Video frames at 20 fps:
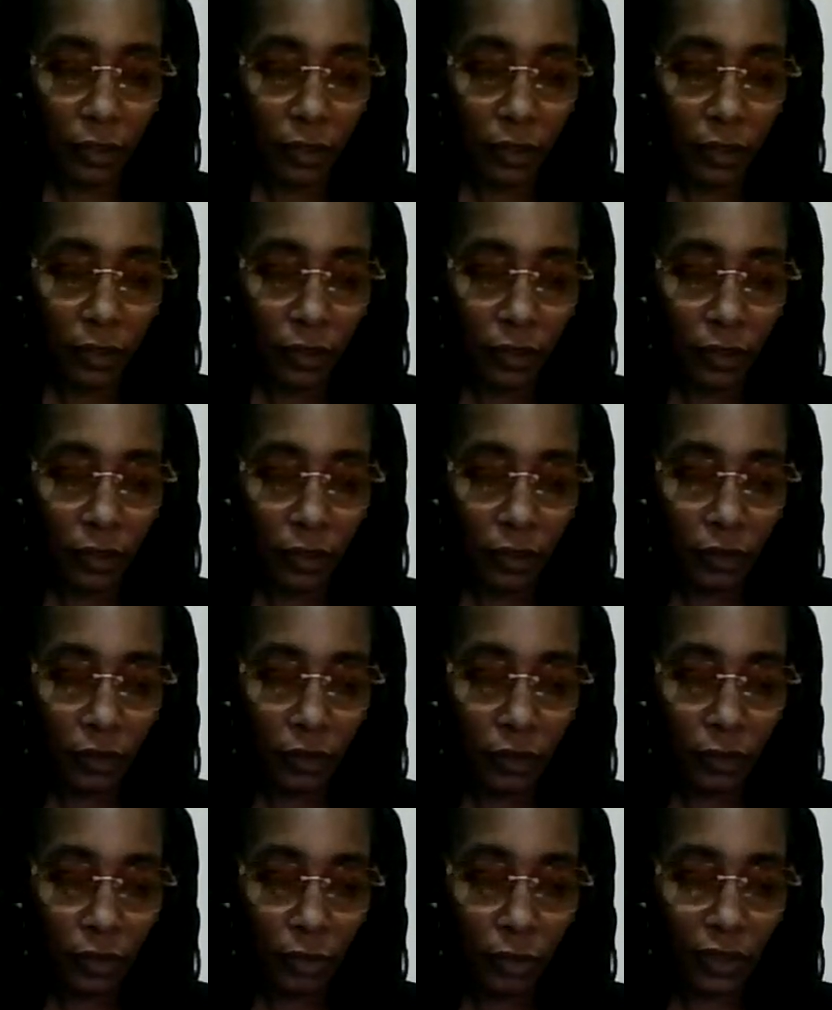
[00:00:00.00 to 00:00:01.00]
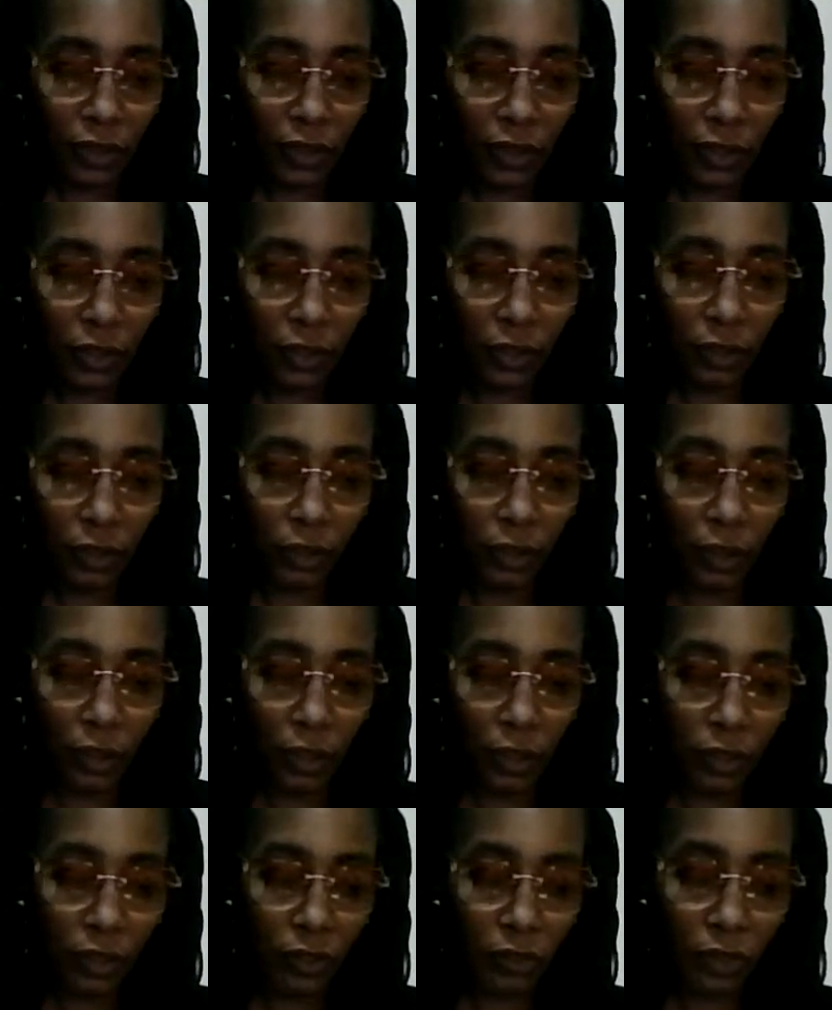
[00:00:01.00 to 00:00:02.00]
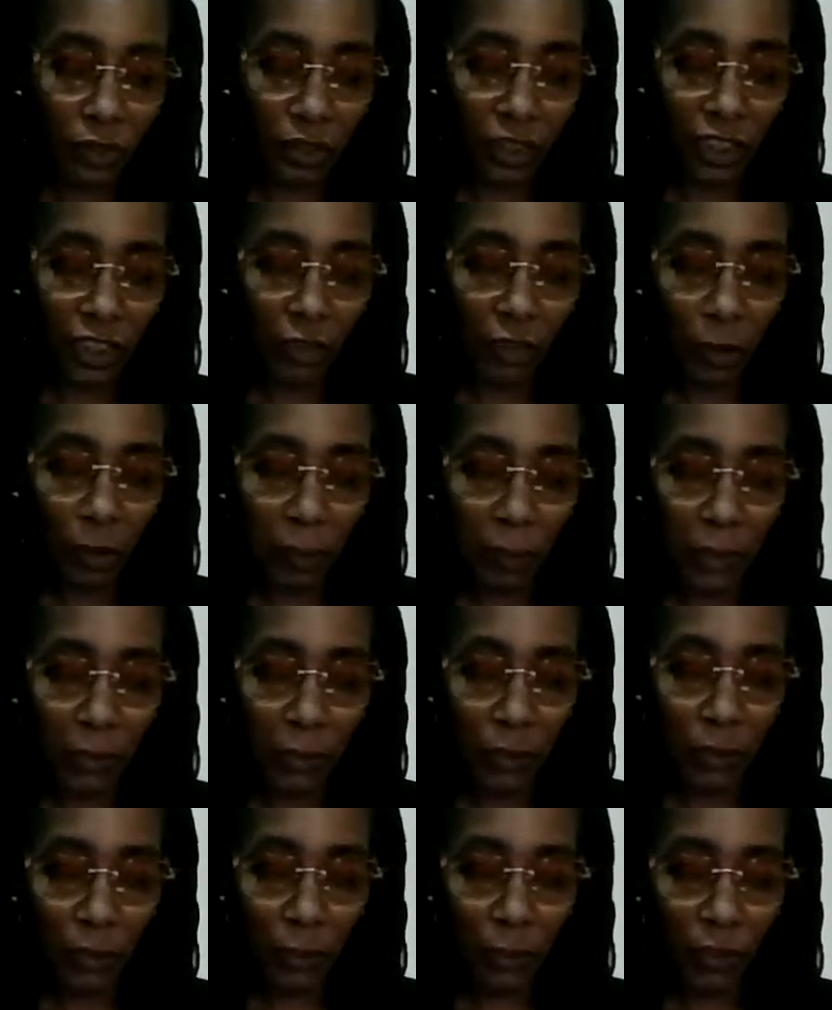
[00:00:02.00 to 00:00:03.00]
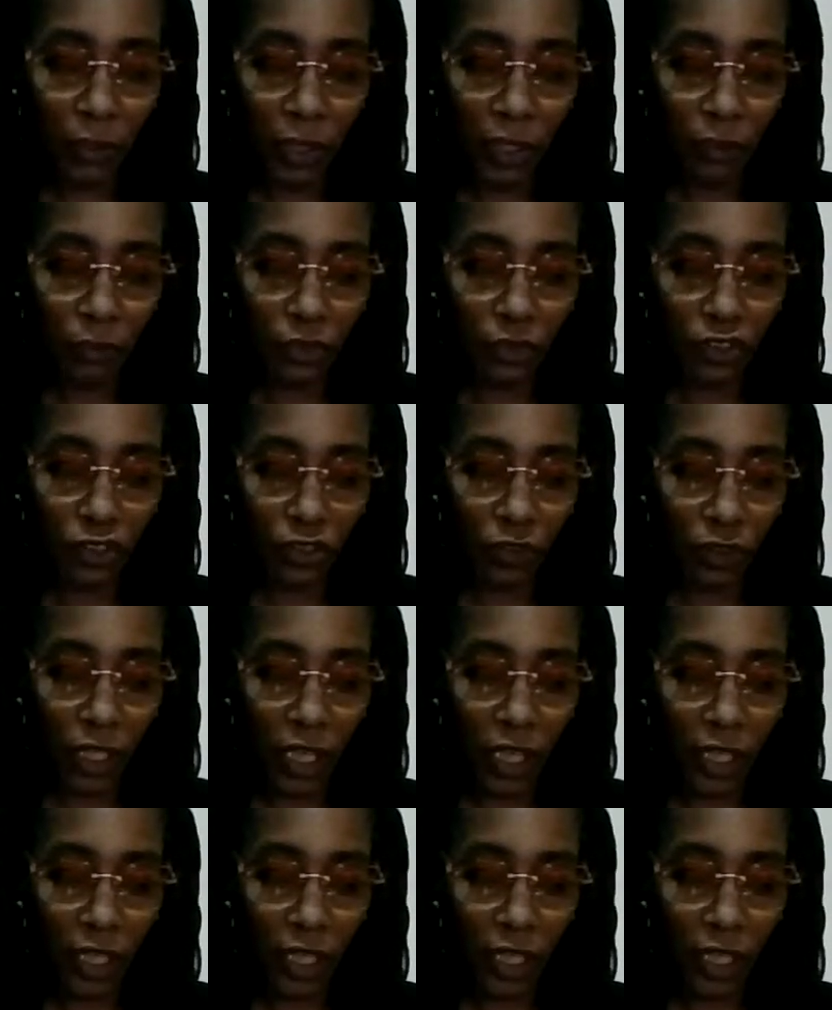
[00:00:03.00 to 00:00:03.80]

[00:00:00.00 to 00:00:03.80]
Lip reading: You know what I'm saying? And you can tell when people are playing with your life.